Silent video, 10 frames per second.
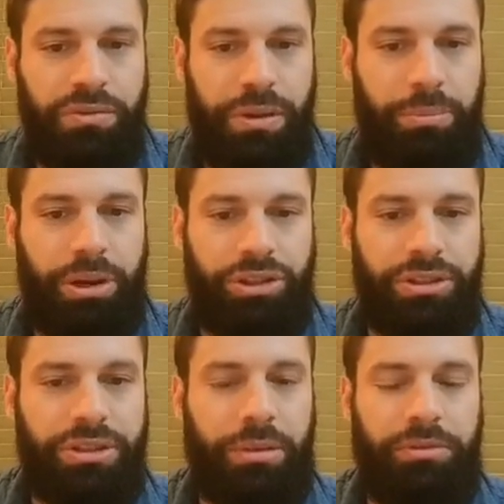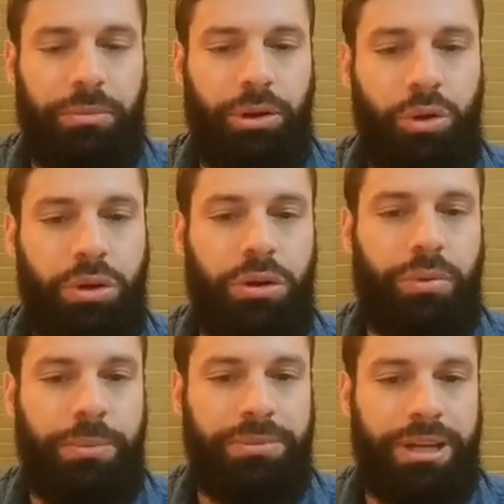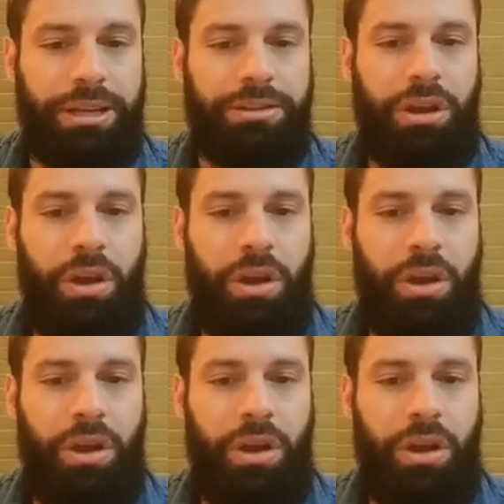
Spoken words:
of the impressions come from local websites